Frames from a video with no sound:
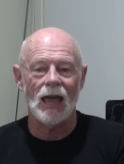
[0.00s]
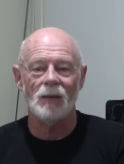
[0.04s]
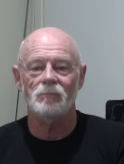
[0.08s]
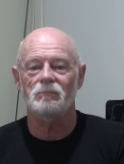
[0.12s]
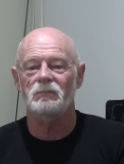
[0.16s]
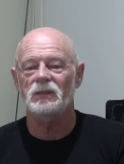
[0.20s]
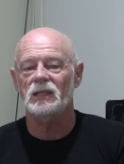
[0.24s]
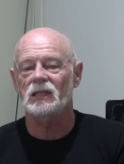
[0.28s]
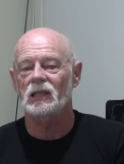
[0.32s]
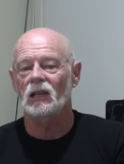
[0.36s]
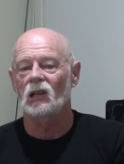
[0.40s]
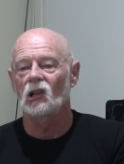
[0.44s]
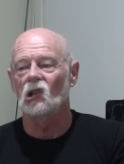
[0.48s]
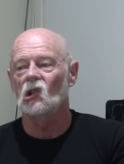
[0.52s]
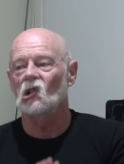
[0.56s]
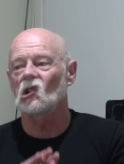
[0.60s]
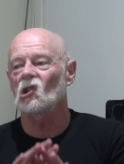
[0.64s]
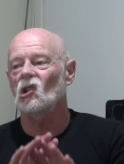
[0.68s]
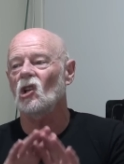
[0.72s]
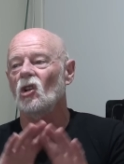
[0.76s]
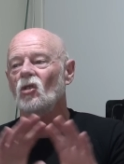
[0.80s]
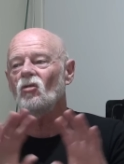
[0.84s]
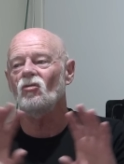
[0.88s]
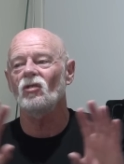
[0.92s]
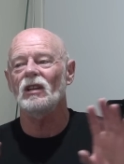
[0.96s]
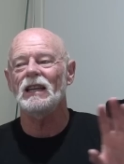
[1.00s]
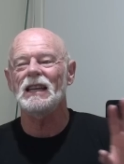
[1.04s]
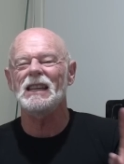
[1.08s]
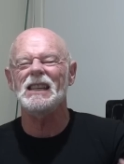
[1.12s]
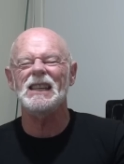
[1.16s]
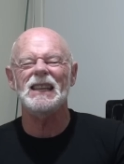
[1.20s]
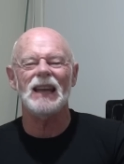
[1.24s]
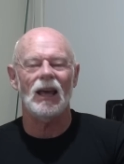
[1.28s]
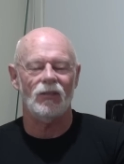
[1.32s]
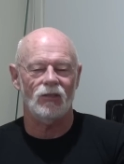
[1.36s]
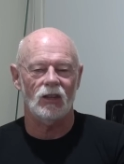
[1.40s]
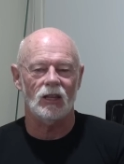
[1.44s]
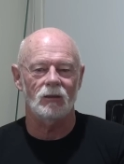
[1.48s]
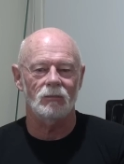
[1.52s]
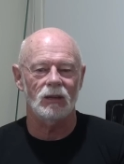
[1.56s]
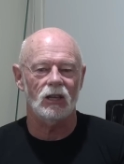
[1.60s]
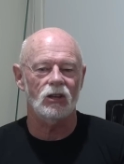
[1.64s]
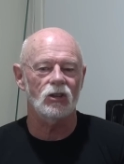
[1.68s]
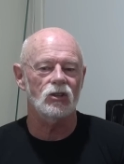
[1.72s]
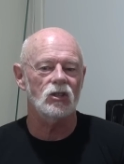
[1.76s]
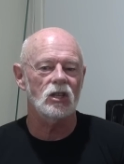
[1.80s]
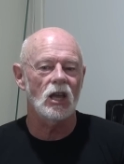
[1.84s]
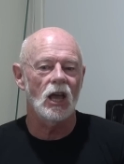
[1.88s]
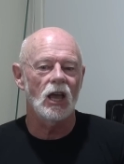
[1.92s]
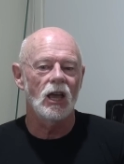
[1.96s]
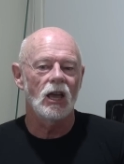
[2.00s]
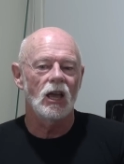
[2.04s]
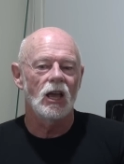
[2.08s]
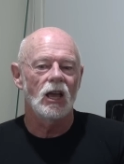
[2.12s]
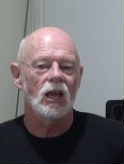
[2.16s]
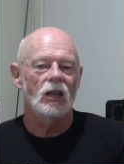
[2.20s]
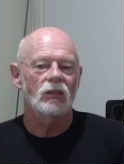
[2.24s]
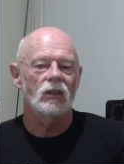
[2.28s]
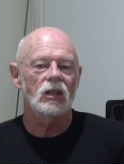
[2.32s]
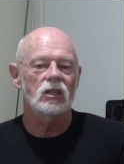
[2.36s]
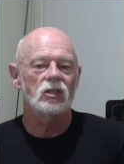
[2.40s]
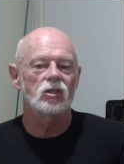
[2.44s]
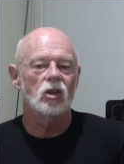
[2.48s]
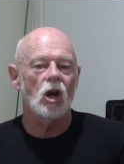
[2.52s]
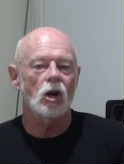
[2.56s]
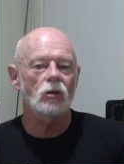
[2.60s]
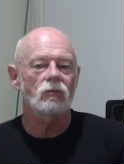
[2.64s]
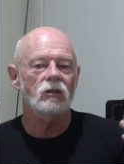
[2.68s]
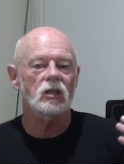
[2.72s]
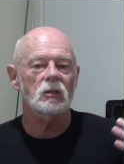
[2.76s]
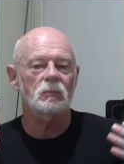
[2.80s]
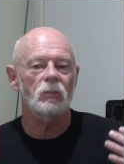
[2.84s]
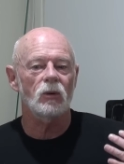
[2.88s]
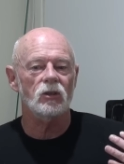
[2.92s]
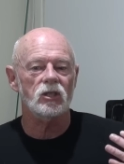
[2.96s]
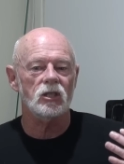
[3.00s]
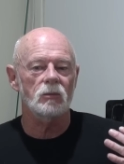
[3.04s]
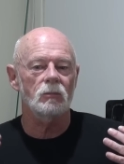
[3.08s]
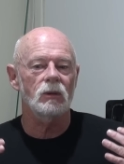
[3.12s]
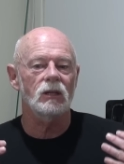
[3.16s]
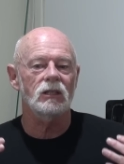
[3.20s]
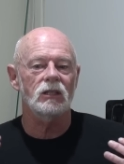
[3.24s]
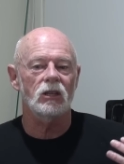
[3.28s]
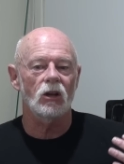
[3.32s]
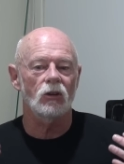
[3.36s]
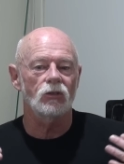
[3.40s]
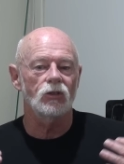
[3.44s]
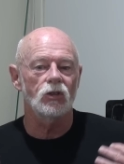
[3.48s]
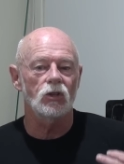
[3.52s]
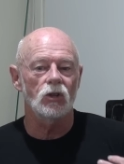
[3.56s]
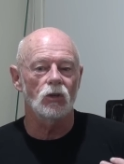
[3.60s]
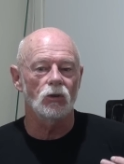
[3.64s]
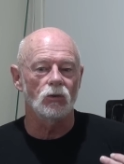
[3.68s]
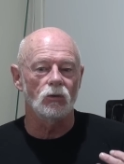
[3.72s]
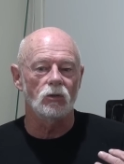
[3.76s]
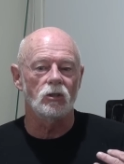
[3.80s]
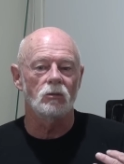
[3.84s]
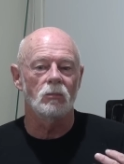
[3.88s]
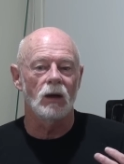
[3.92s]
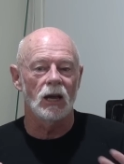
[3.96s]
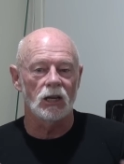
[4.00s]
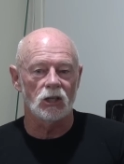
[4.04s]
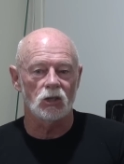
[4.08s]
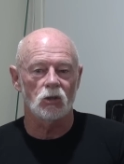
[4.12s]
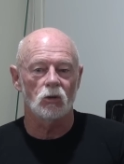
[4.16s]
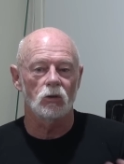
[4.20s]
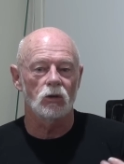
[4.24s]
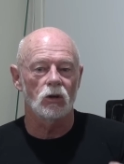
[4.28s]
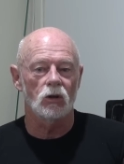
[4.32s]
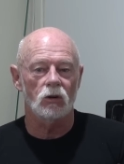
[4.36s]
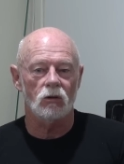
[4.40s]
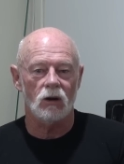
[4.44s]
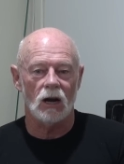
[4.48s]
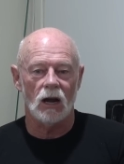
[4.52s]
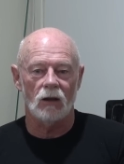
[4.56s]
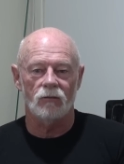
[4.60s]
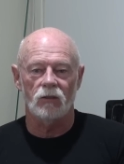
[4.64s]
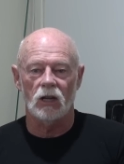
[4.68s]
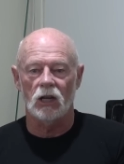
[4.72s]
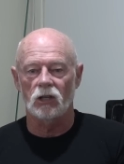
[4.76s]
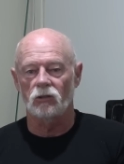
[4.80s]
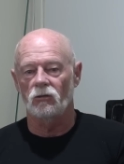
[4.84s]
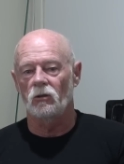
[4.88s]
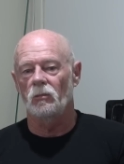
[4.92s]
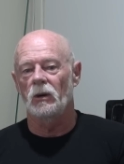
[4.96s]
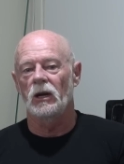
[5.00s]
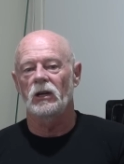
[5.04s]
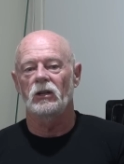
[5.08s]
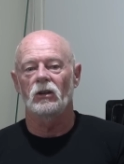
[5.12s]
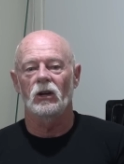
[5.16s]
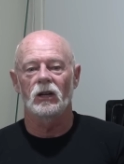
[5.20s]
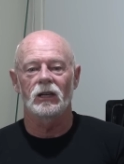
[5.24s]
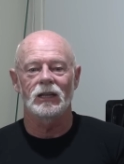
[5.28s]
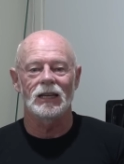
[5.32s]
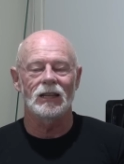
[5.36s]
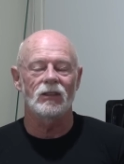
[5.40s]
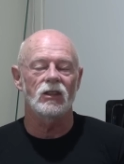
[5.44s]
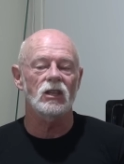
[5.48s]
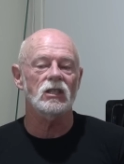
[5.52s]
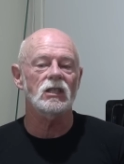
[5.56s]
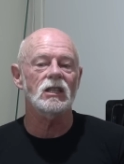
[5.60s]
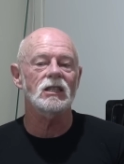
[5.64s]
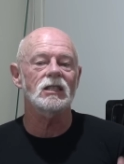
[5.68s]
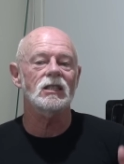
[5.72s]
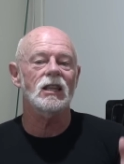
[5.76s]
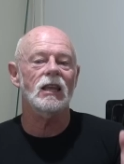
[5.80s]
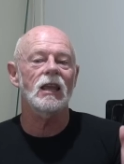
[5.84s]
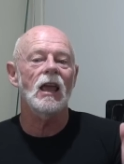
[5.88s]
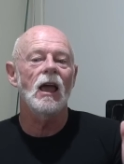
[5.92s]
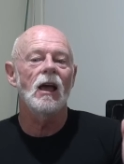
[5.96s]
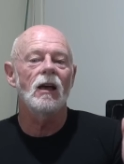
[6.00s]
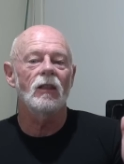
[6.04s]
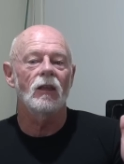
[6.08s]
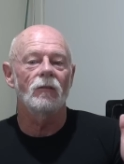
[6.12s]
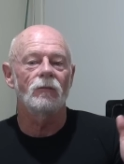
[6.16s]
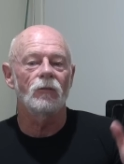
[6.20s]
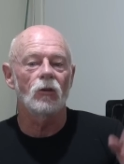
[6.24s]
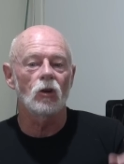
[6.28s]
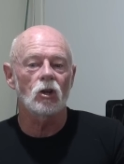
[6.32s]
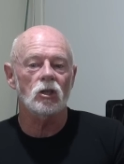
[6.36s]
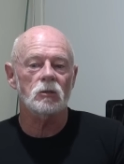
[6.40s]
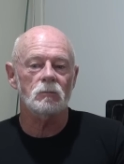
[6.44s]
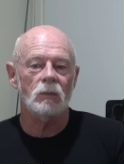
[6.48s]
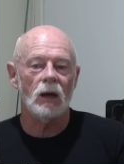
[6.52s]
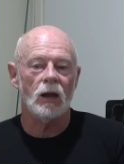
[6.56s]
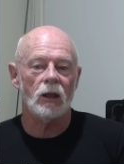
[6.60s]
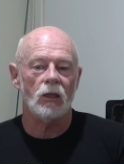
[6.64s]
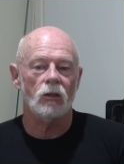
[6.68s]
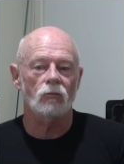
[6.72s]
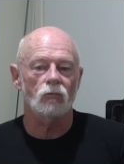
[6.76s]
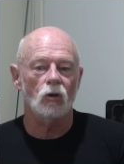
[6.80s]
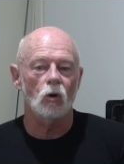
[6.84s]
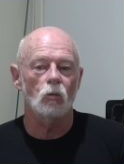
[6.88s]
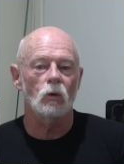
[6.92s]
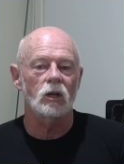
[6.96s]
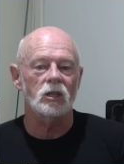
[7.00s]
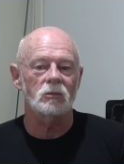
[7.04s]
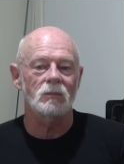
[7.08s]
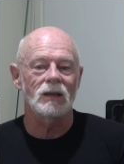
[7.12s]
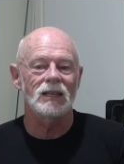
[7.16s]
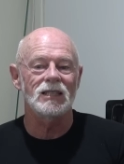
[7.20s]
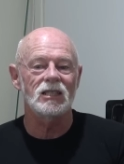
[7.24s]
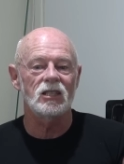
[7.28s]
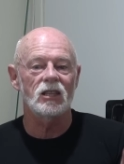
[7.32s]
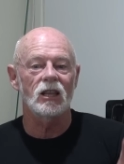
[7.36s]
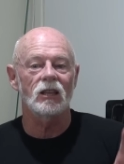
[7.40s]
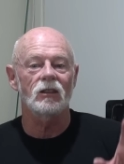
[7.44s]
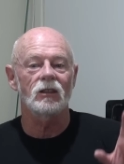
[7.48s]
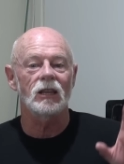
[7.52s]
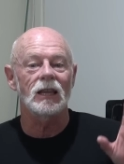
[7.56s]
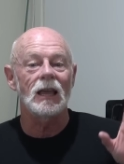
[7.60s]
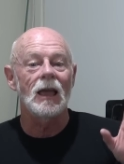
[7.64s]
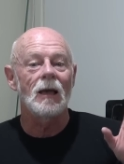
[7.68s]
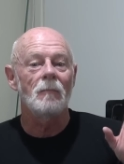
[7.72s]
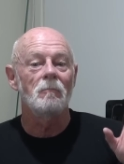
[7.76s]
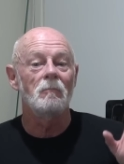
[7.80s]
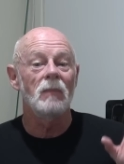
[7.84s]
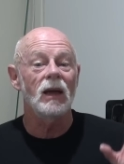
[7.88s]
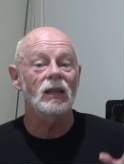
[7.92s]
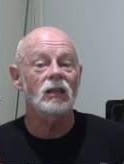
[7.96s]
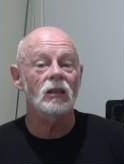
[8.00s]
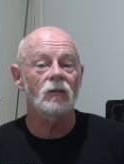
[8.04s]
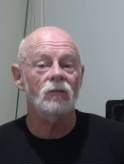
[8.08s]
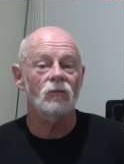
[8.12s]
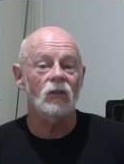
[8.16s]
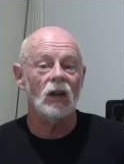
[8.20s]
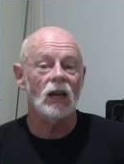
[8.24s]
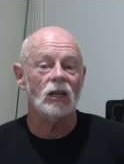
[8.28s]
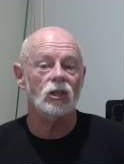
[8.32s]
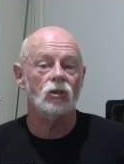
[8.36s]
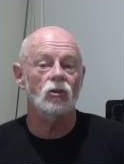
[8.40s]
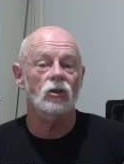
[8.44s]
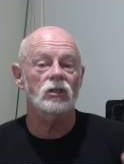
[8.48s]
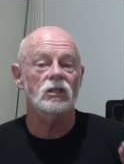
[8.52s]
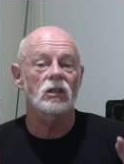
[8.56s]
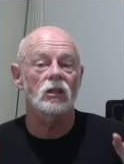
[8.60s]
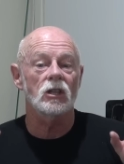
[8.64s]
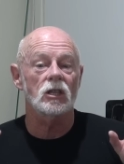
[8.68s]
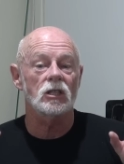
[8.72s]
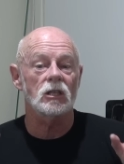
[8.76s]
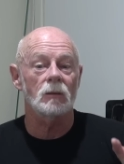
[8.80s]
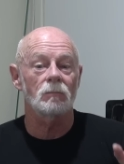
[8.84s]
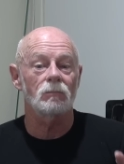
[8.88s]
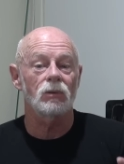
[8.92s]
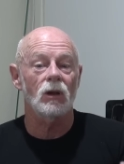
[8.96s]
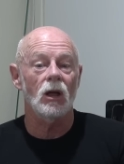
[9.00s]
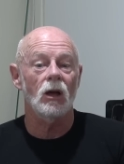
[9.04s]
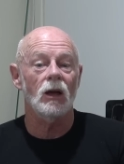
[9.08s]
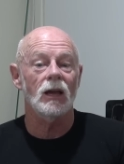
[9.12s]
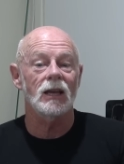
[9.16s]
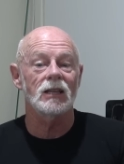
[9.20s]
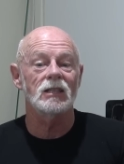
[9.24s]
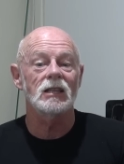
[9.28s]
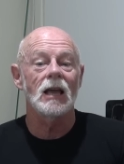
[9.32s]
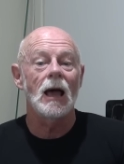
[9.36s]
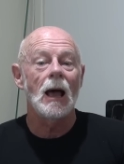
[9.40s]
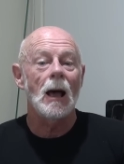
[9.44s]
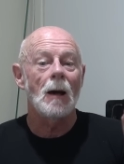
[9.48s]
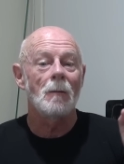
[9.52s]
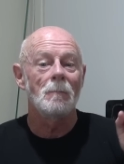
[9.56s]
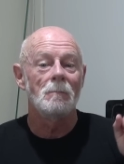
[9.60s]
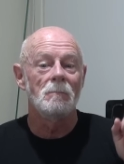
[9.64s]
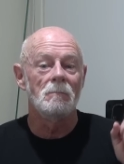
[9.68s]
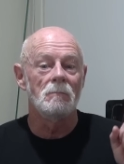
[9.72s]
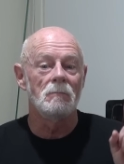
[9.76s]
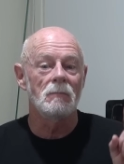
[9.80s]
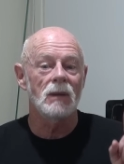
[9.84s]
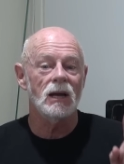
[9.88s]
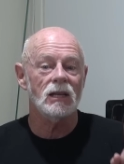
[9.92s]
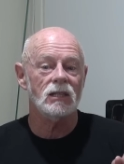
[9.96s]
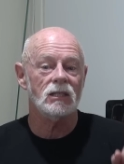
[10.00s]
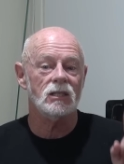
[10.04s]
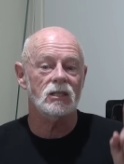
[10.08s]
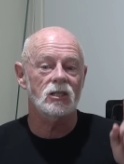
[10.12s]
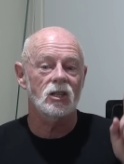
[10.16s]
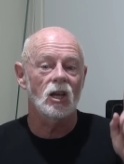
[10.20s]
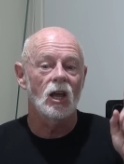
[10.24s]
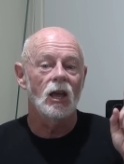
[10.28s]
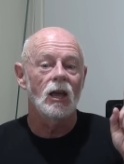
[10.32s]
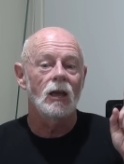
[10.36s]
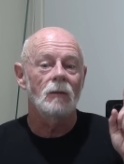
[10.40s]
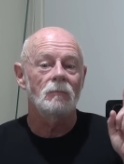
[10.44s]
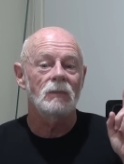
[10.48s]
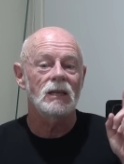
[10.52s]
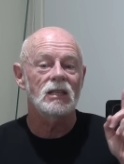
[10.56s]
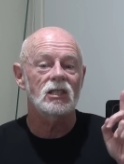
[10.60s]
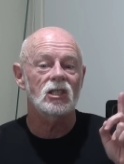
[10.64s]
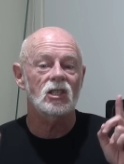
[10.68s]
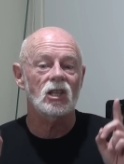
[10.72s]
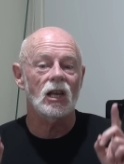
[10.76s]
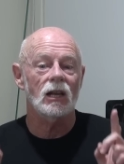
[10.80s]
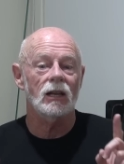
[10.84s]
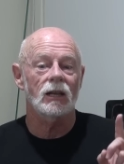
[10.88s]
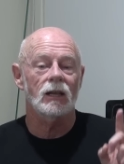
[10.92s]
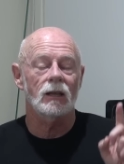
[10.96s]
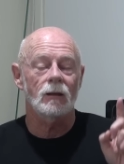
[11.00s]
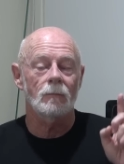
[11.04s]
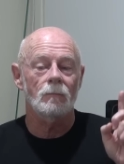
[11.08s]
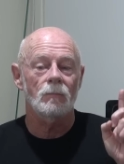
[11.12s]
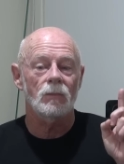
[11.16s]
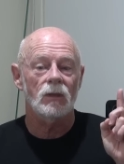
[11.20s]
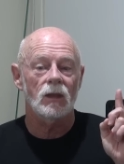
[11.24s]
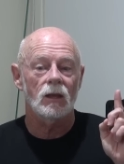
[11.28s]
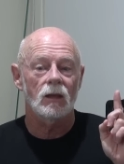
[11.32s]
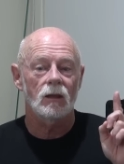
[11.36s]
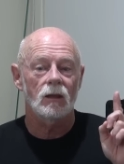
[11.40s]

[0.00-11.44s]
Absolutely nothing, because there's no responsibility on you to make sure your craft has Remote ID. This is the first part of the rule, which means that the manufacturers and the suppliers must be selling